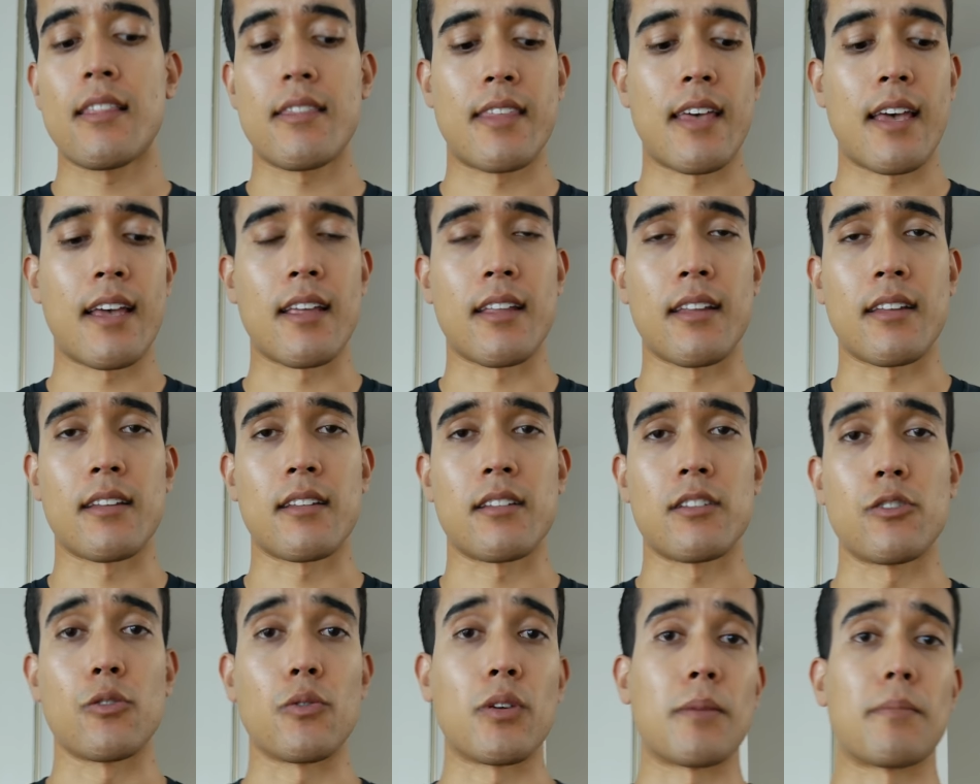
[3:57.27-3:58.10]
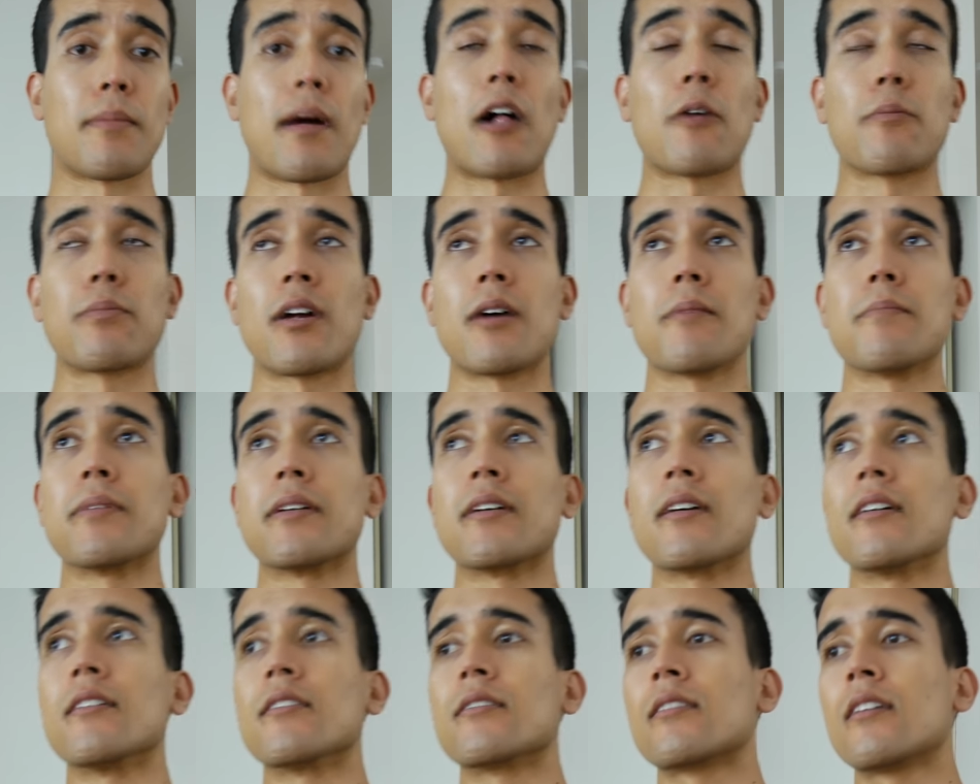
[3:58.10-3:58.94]
than doing bowel prep,
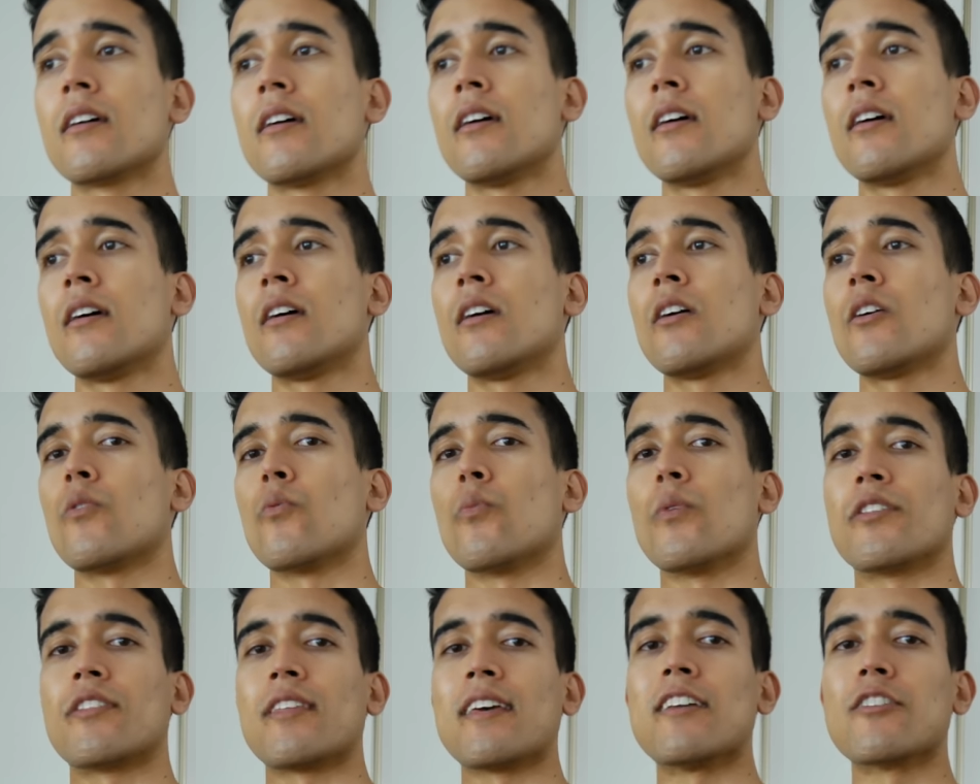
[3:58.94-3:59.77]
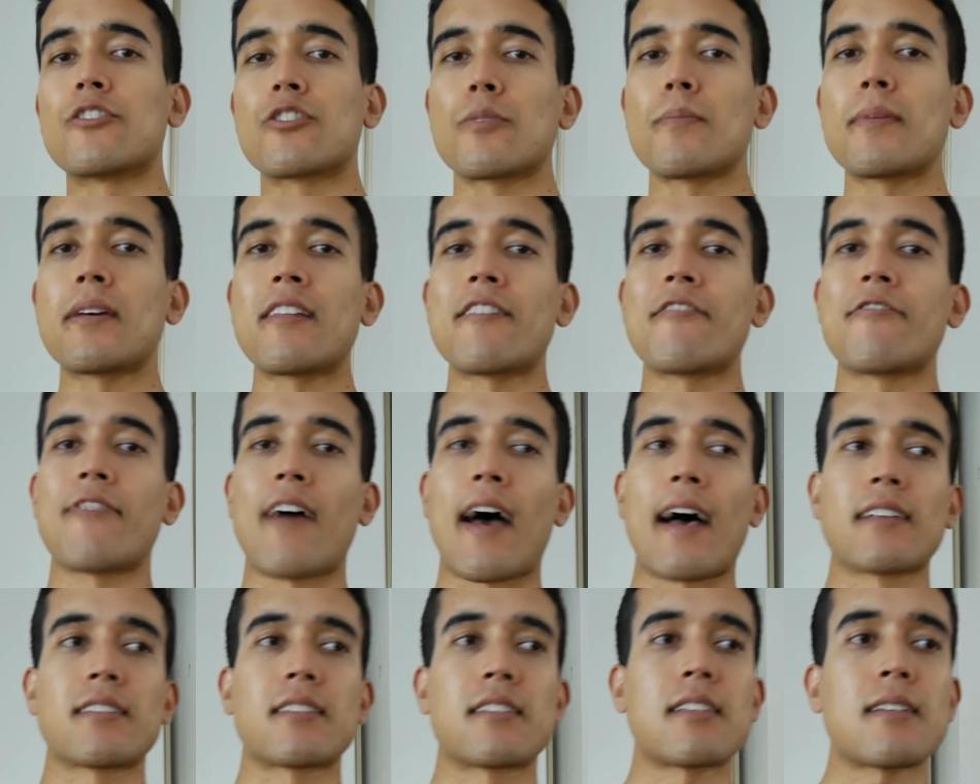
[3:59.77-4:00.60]
because with intermittent
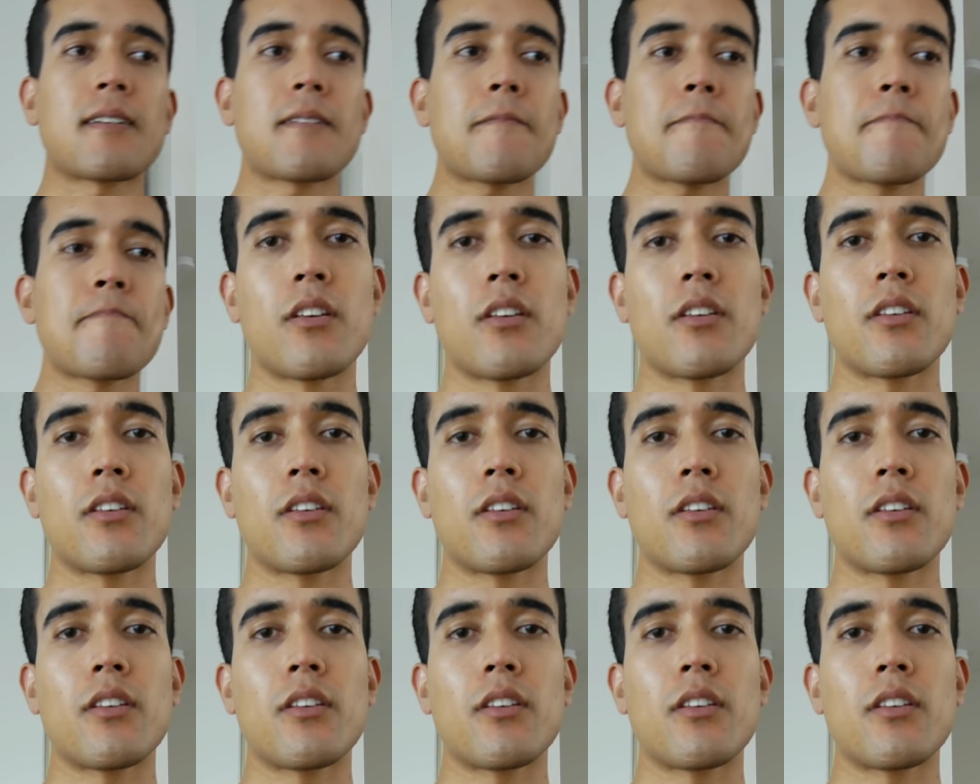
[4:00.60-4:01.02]
fasting,